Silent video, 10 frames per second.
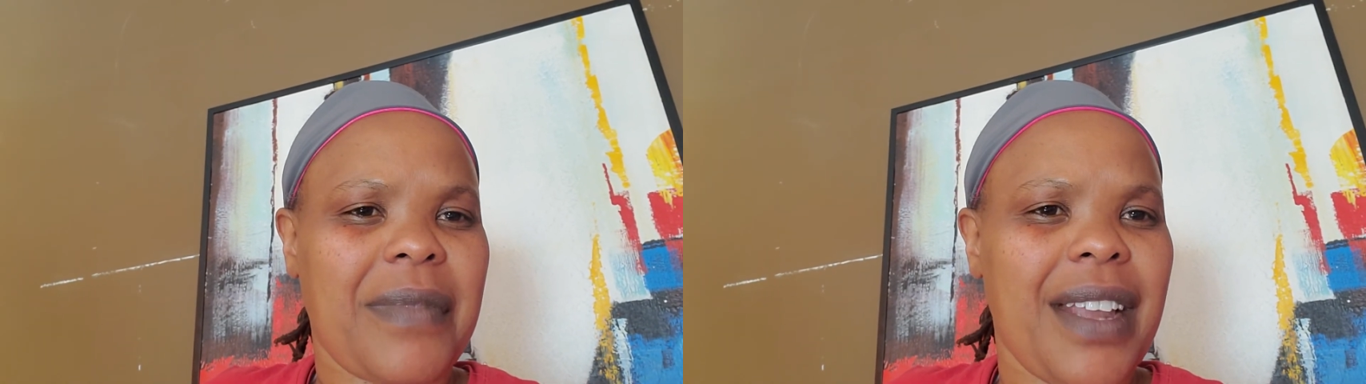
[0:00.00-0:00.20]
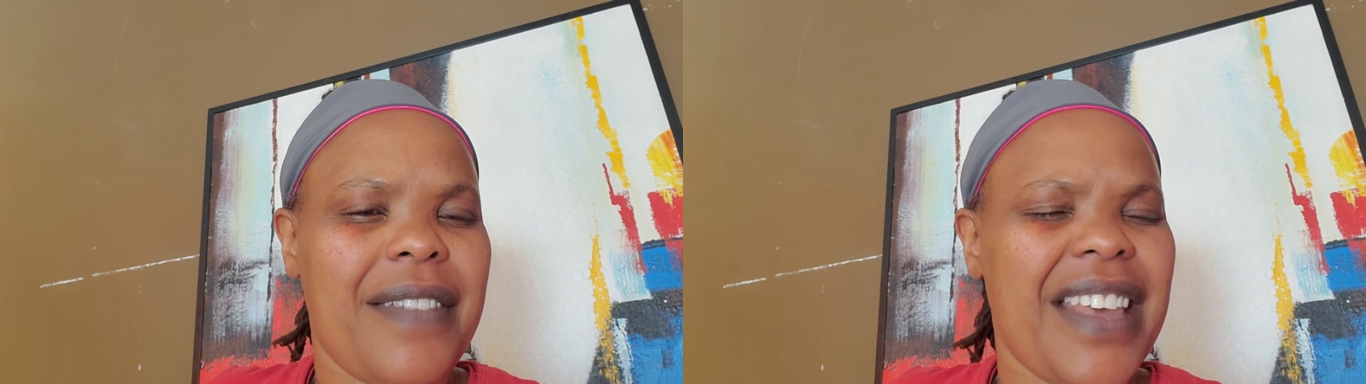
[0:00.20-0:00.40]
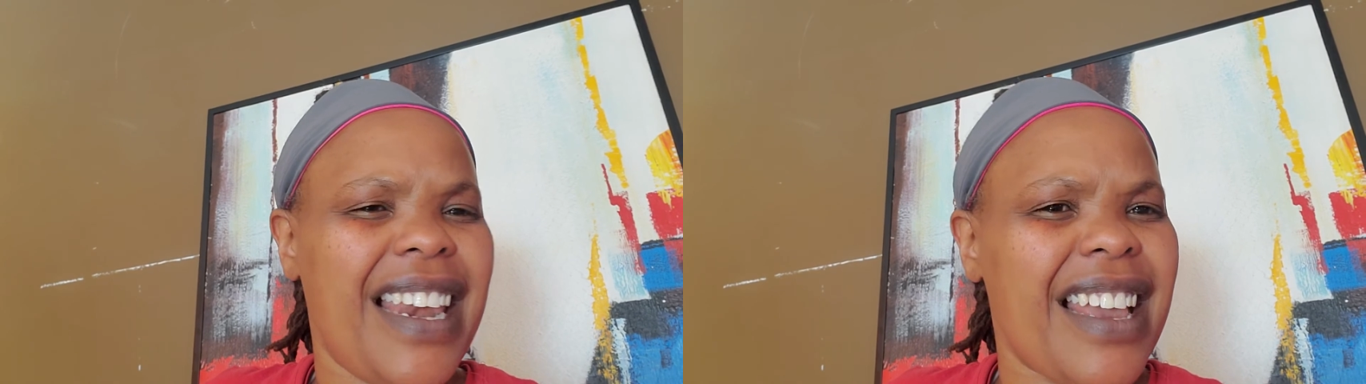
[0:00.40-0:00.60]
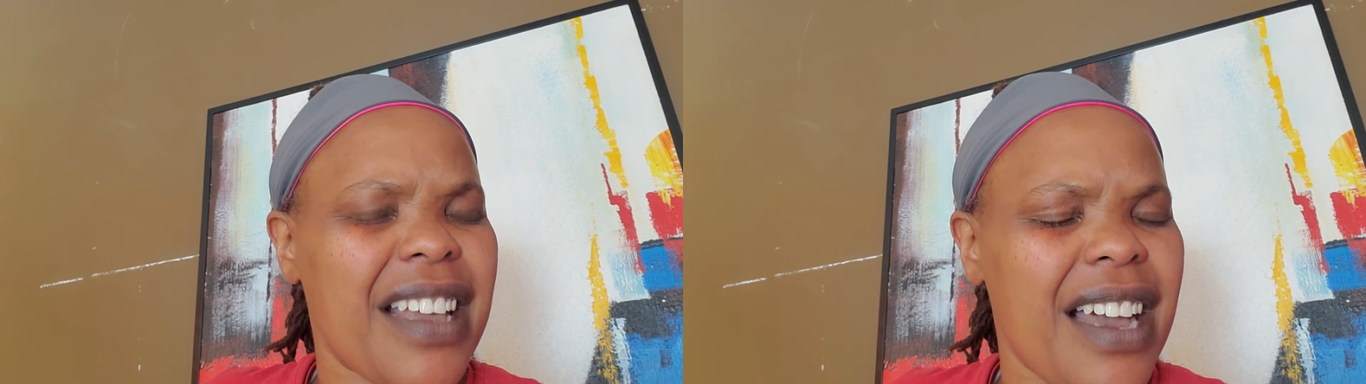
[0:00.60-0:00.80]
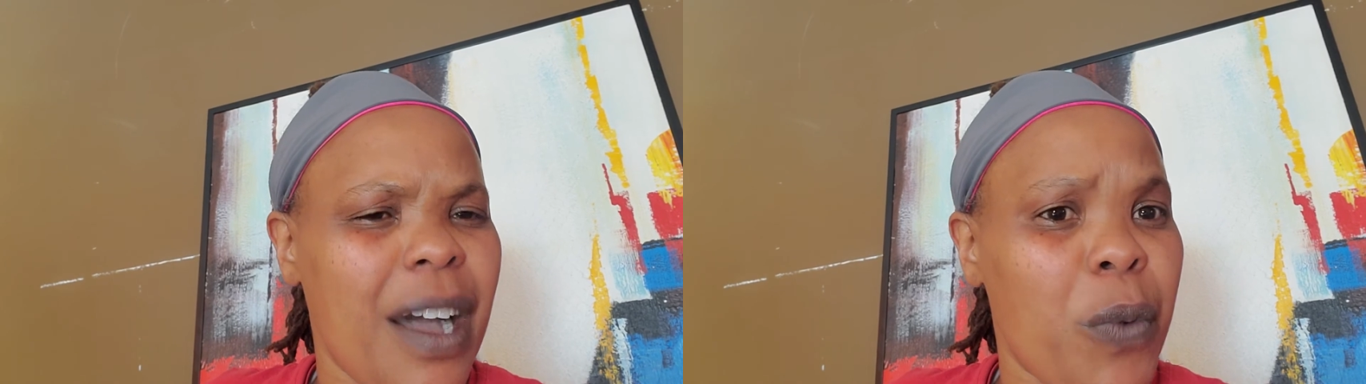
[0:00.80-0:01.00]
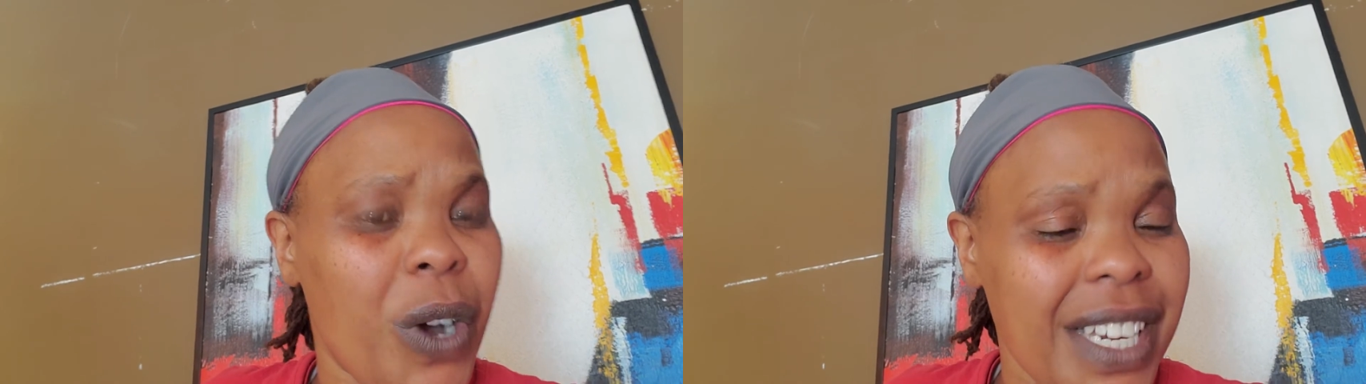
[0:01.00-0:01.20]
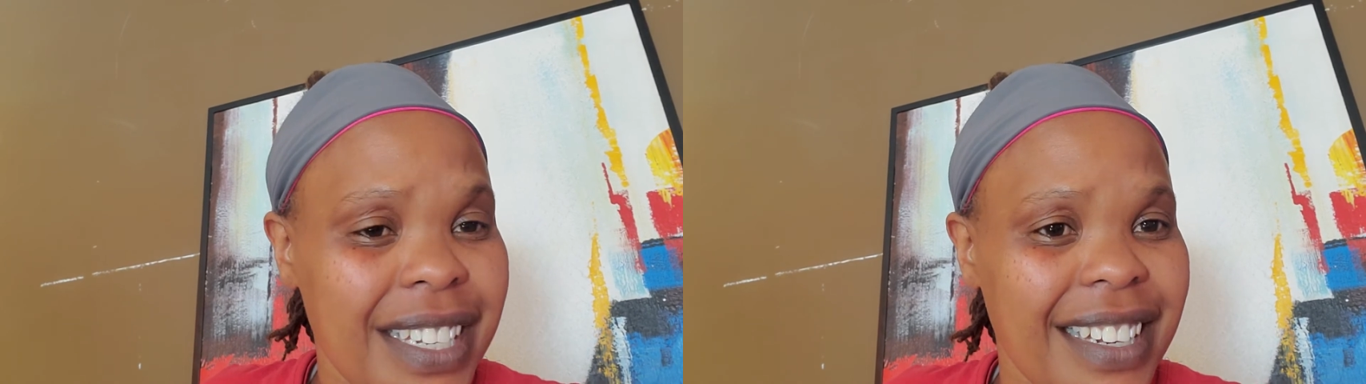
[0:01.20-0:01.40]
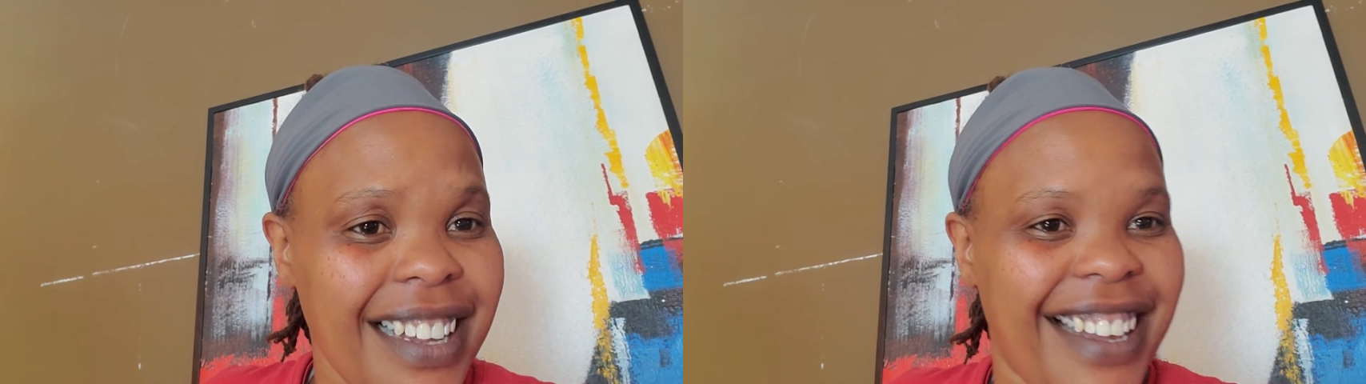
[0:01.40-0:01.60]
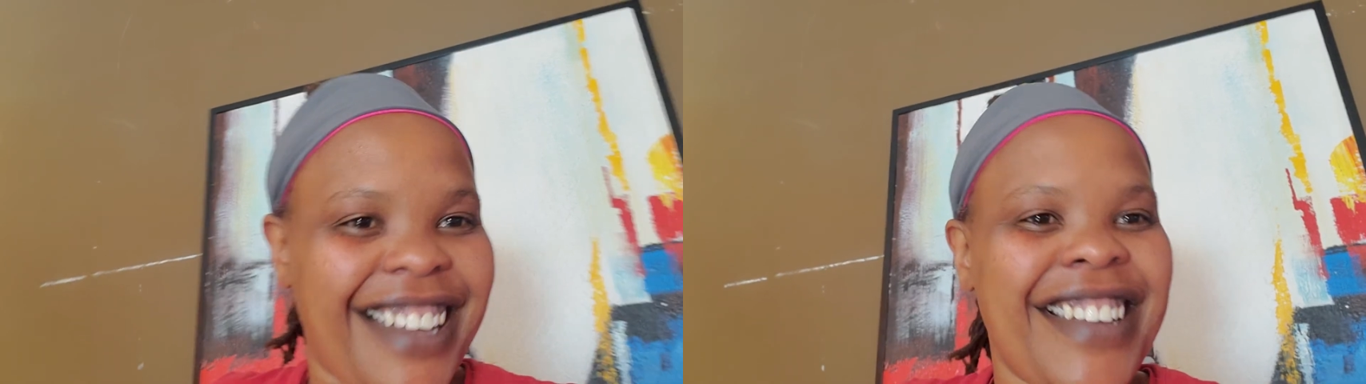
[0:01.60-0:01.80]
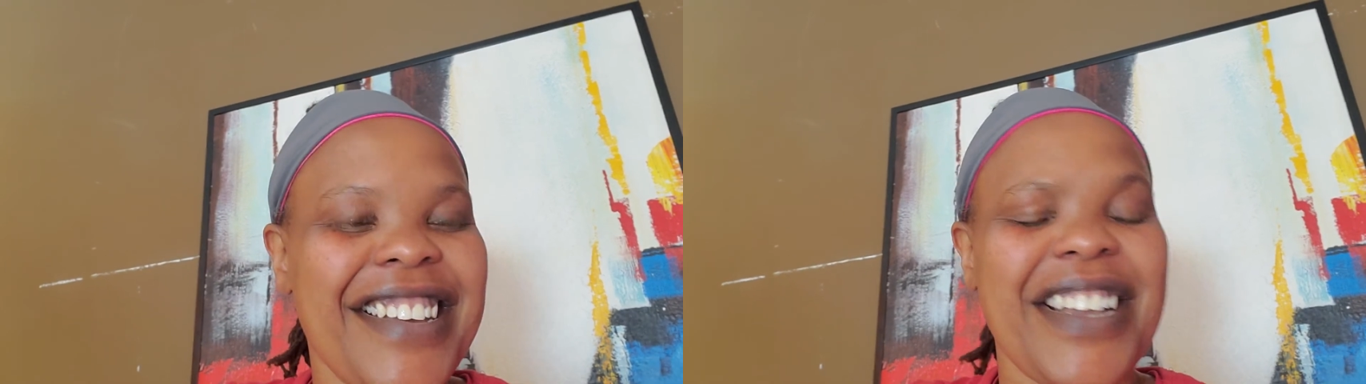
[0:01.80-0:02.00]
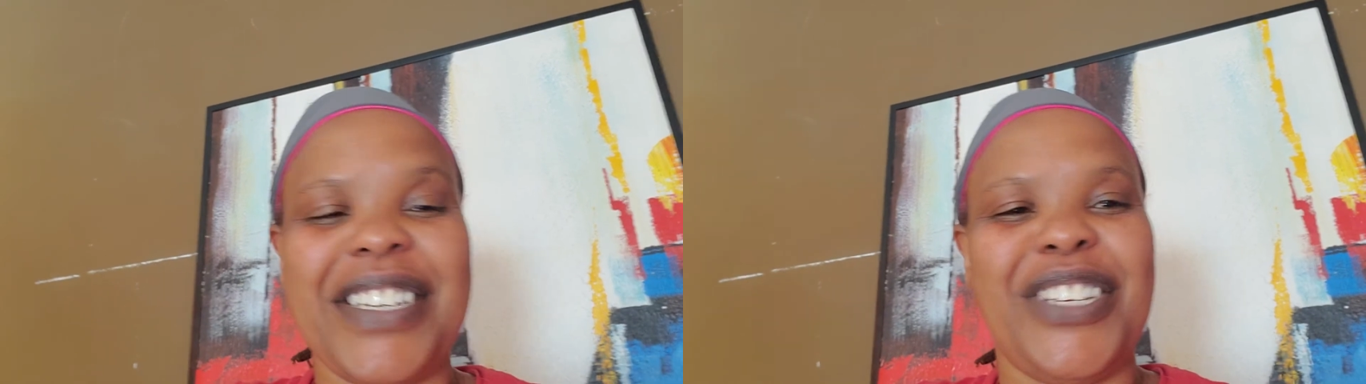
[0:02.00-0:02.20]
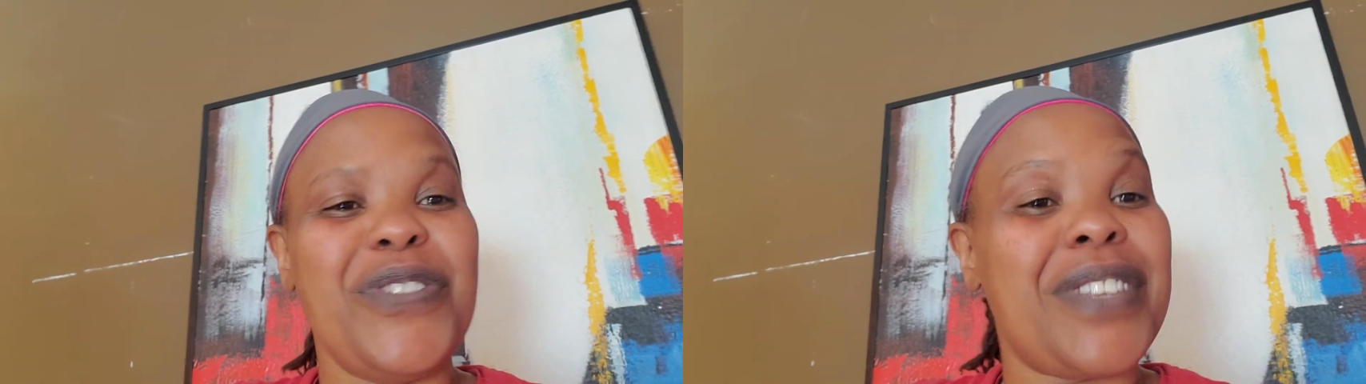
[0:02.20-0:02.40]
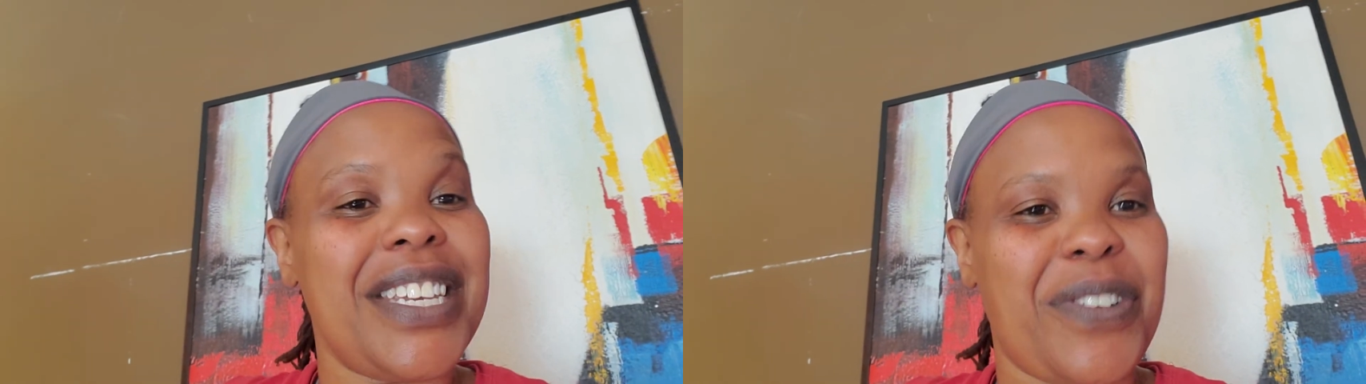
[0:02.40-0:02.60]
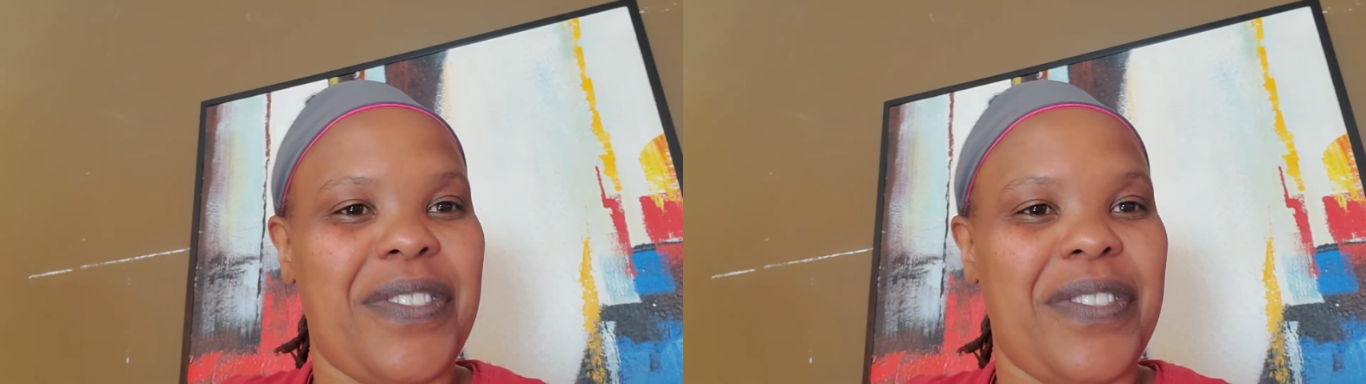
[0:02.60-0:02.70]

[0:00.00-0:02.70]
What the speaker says: And they're like, what? Did you see